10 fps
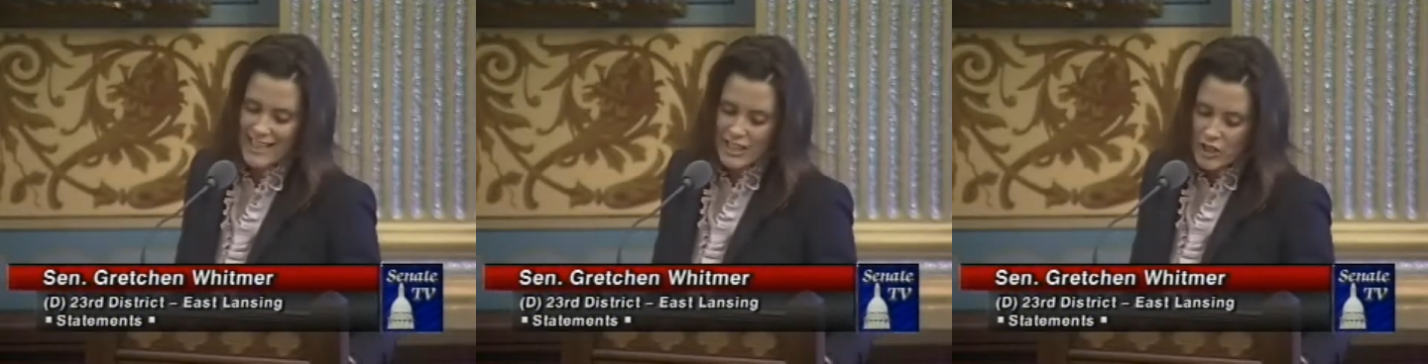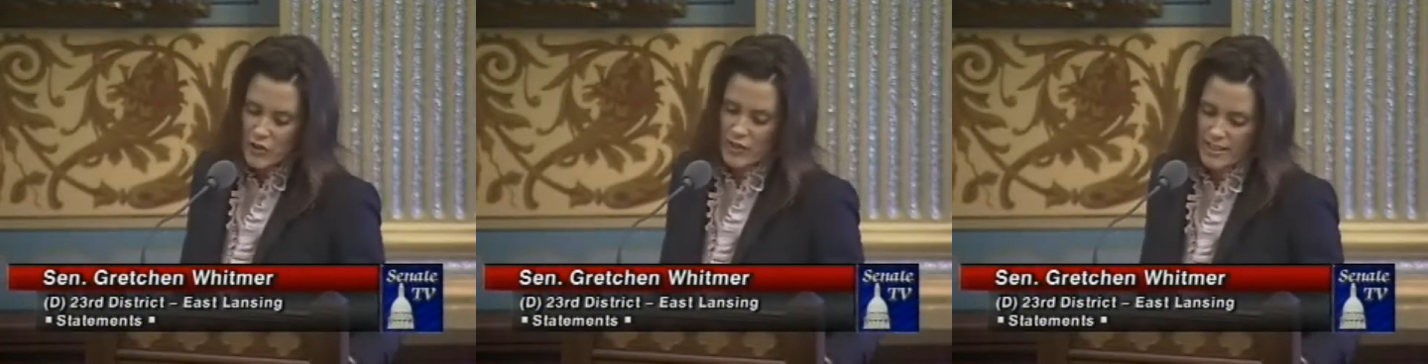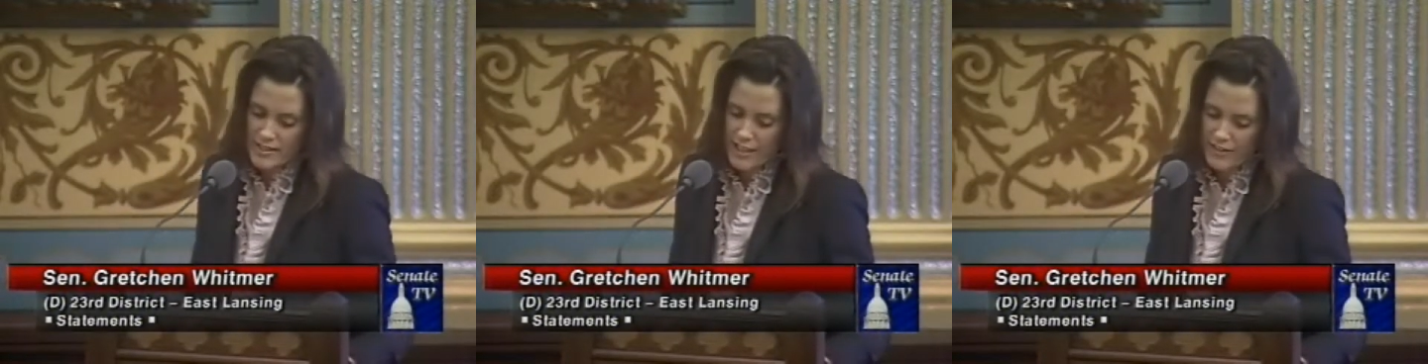
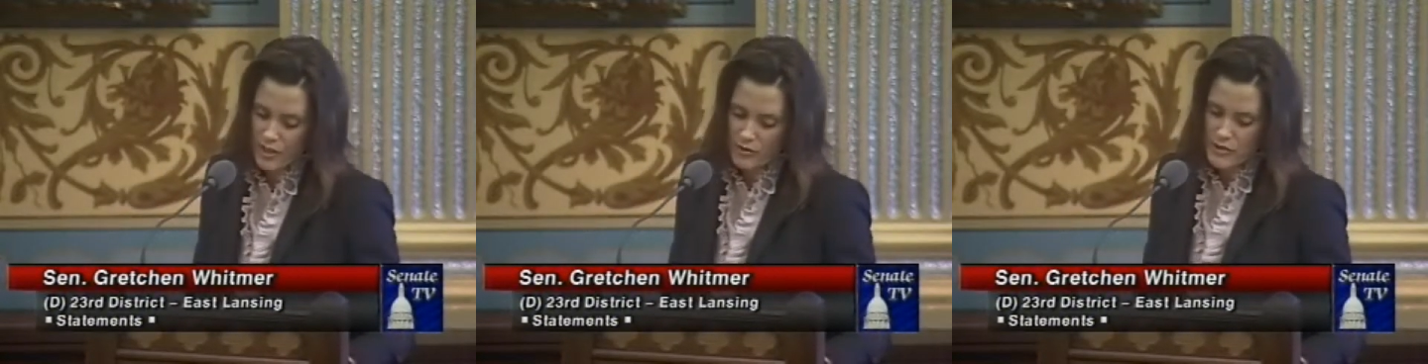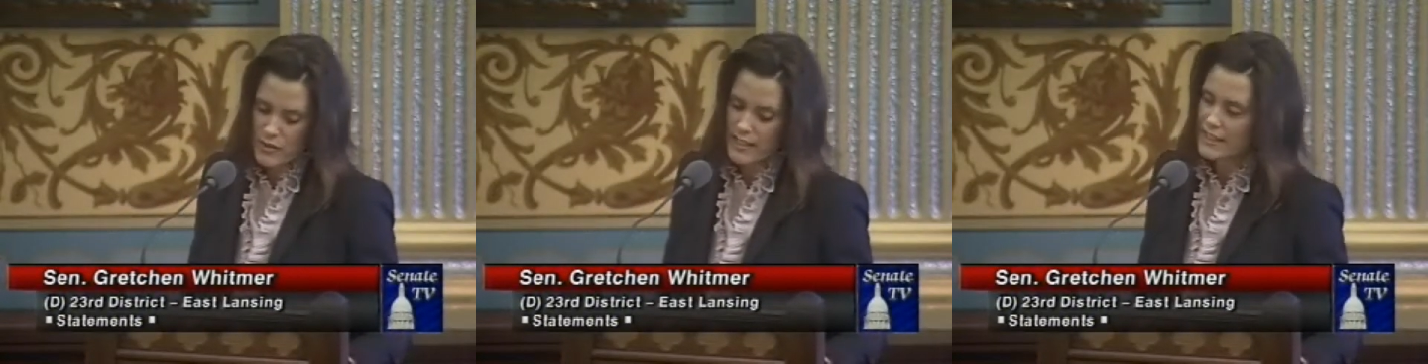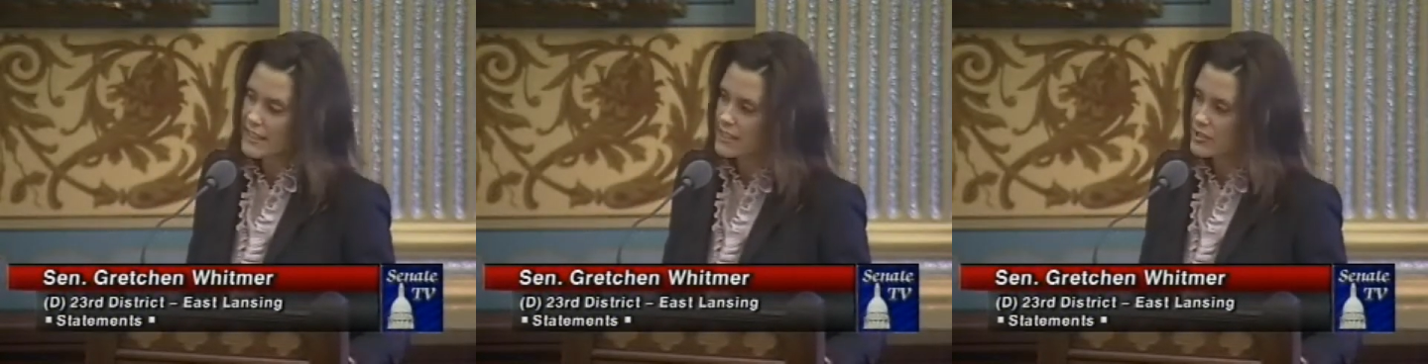increase on those who can
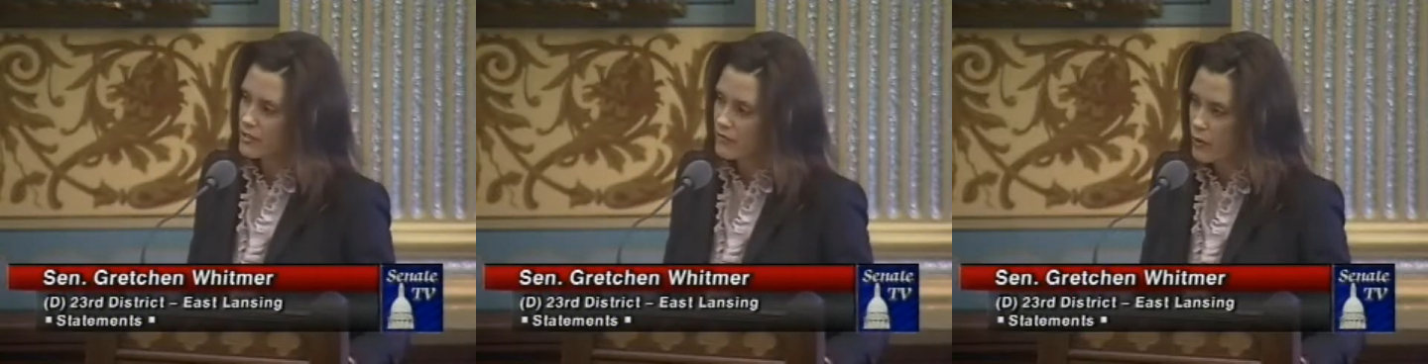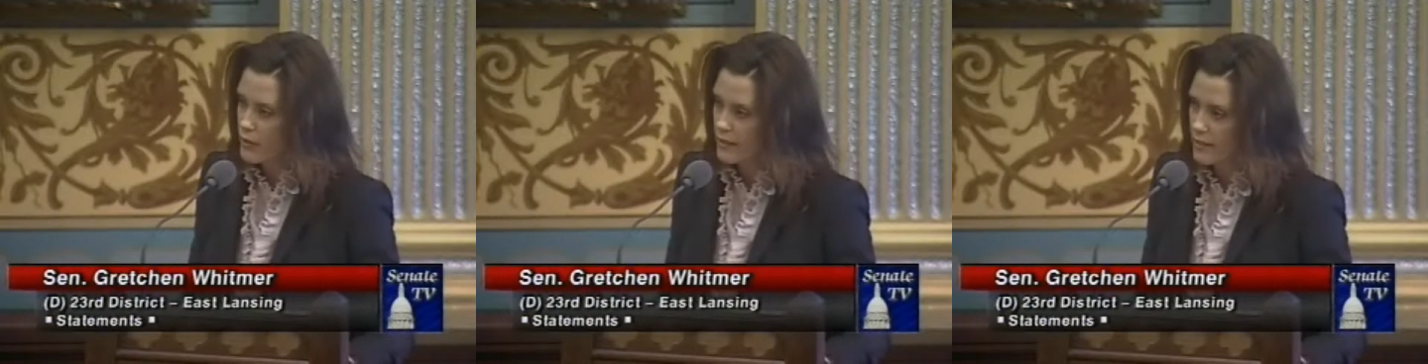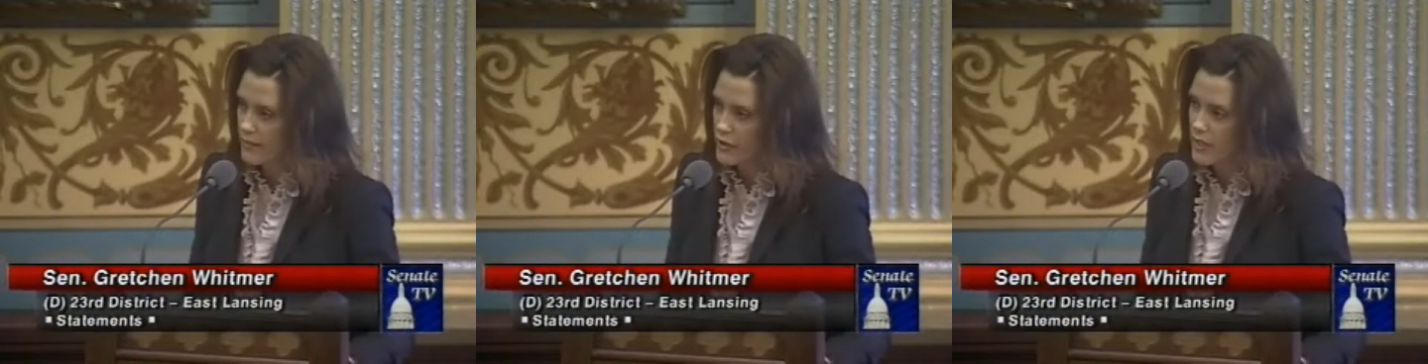least afford it
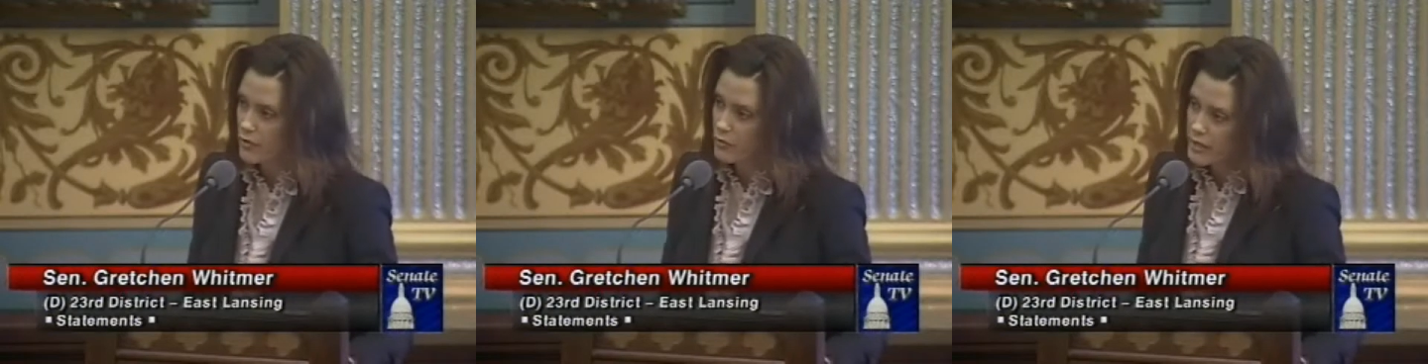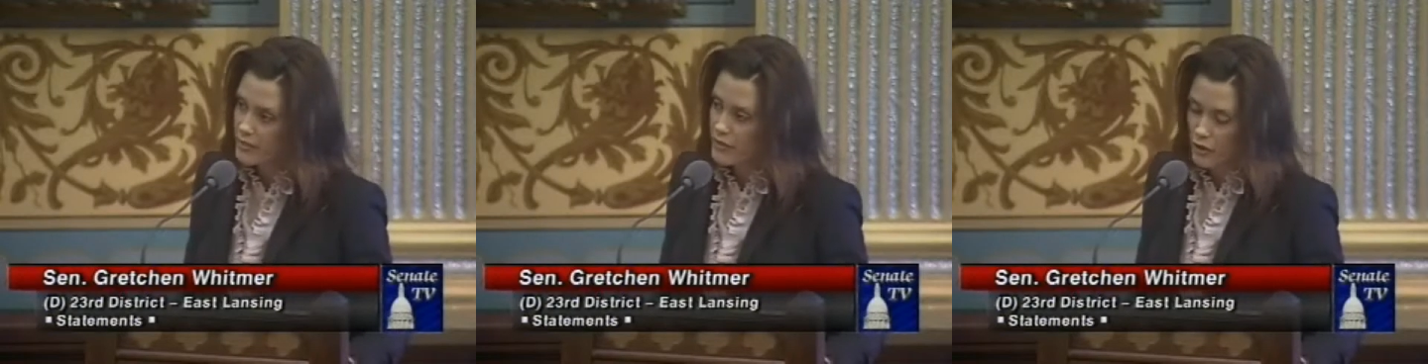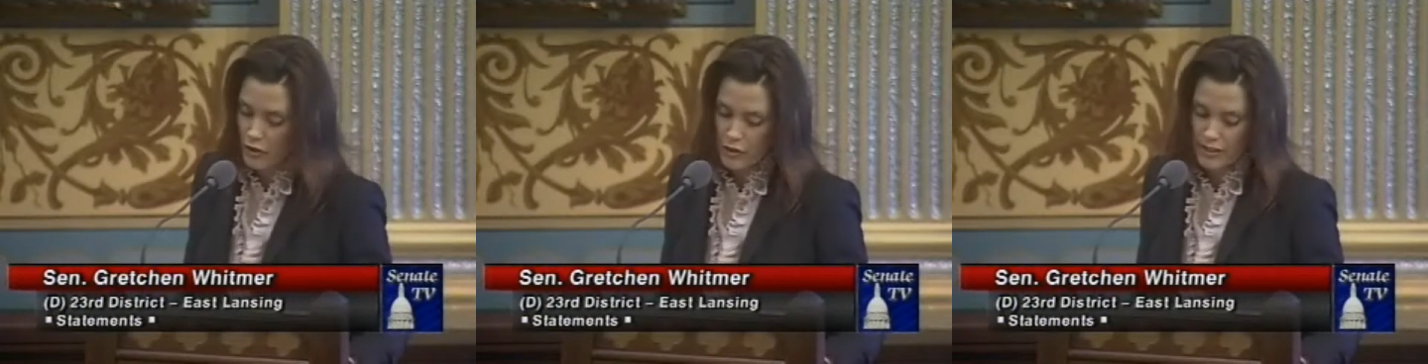if you get rid of the
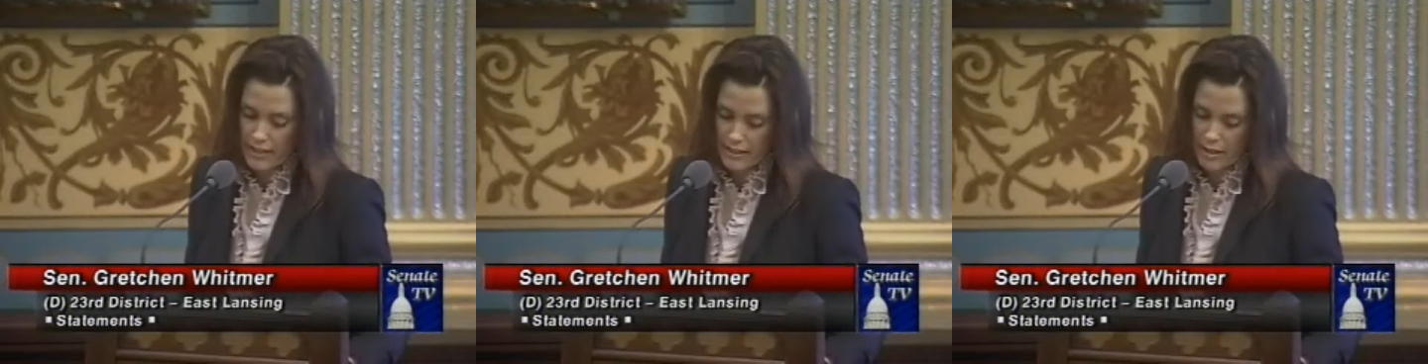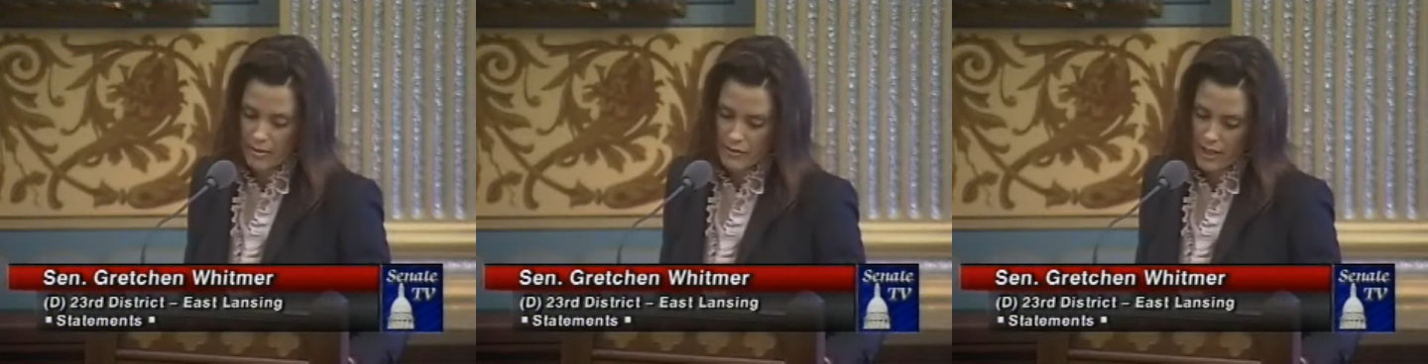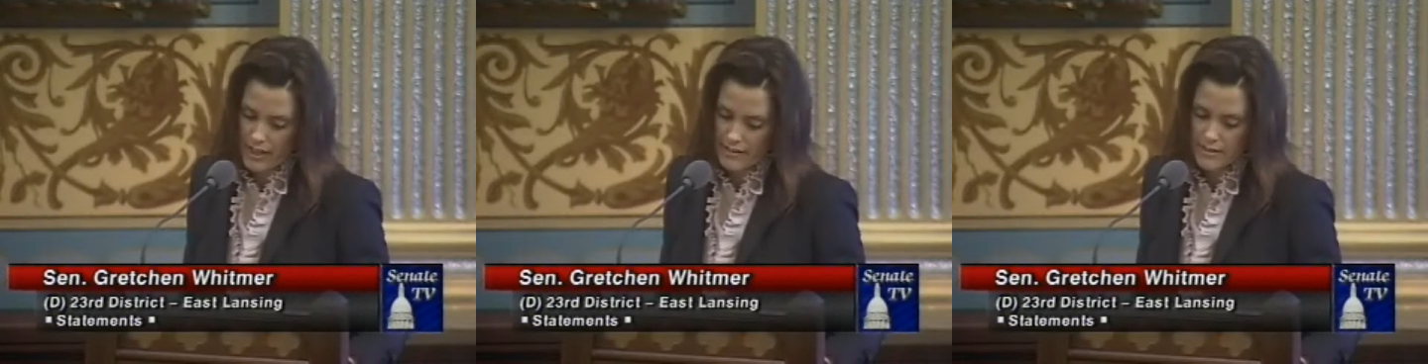earned income
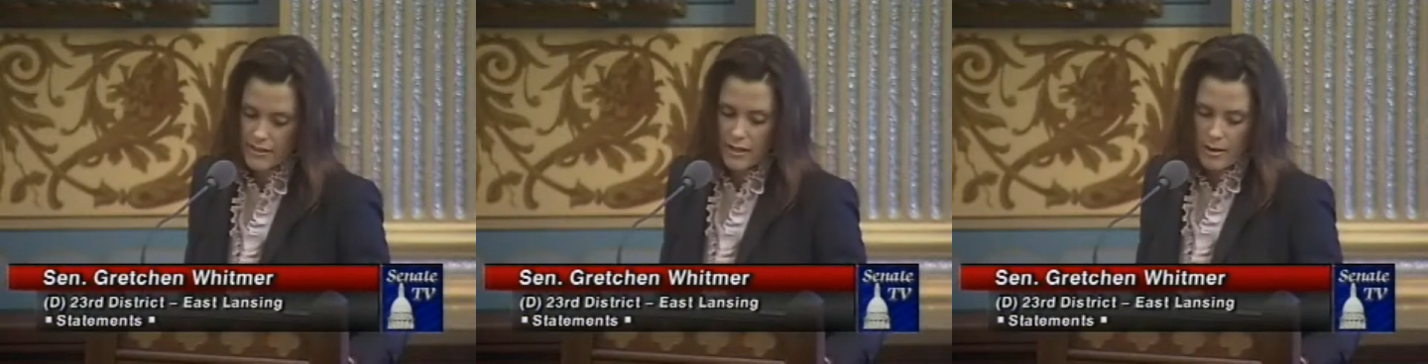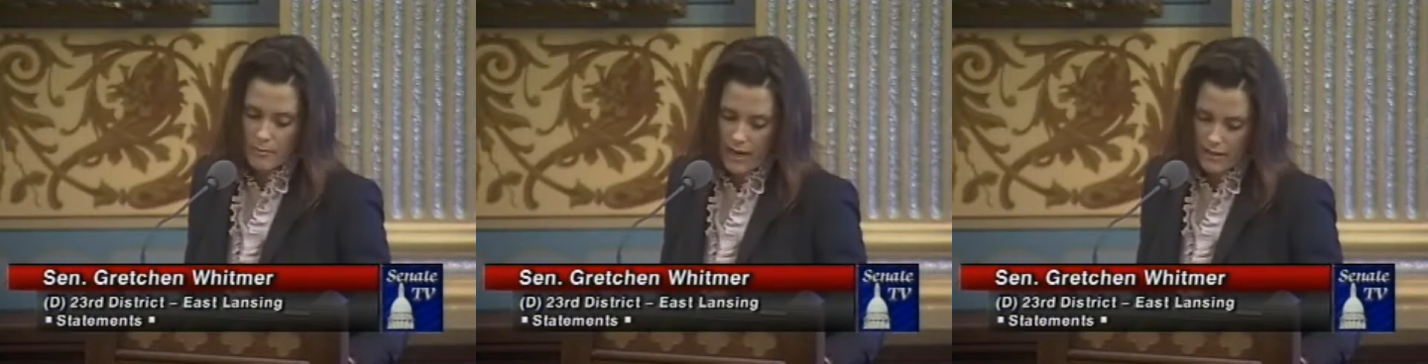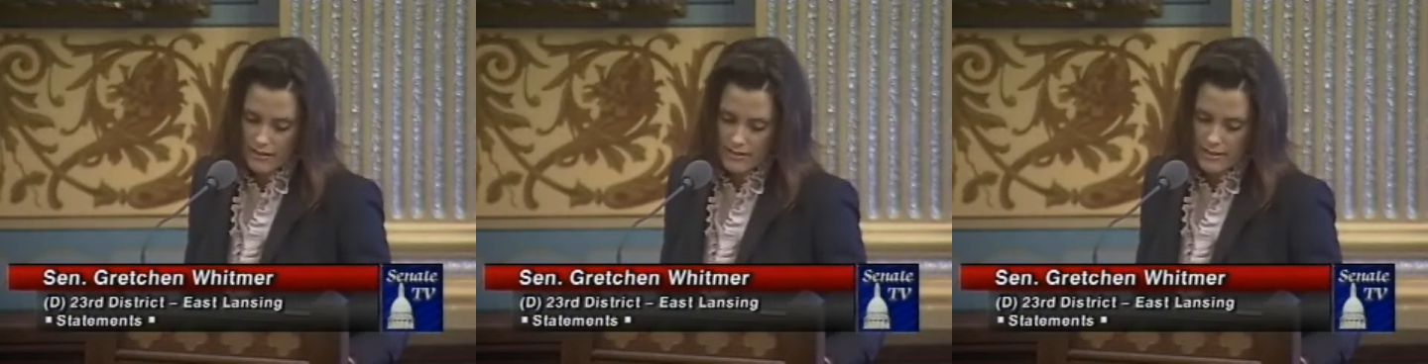tax
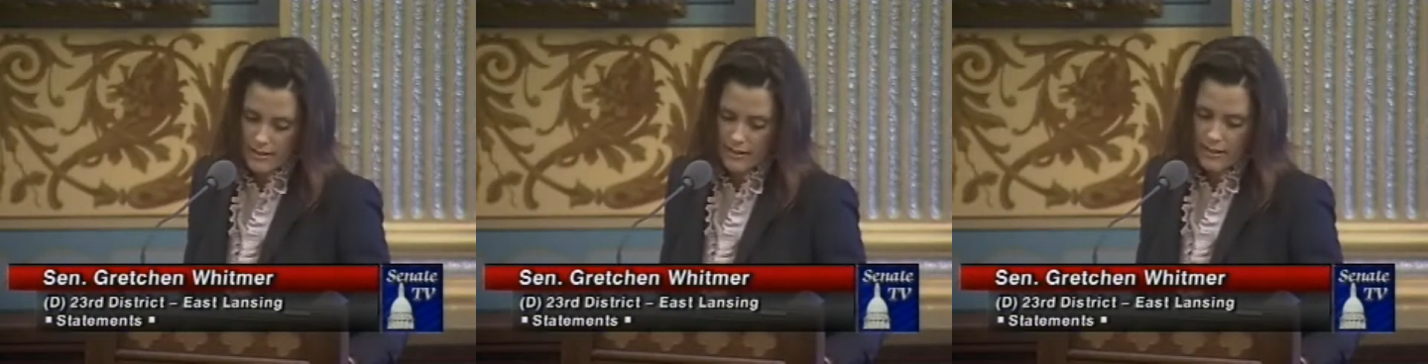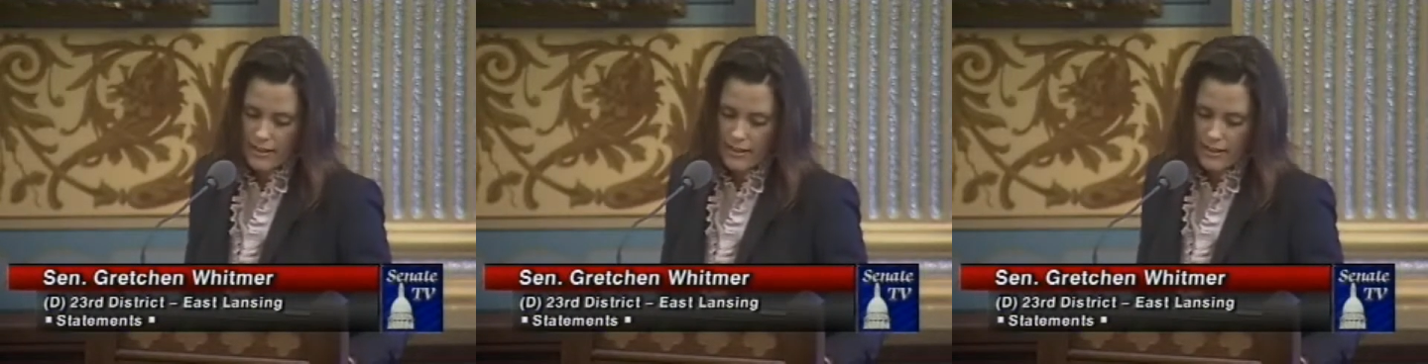policy.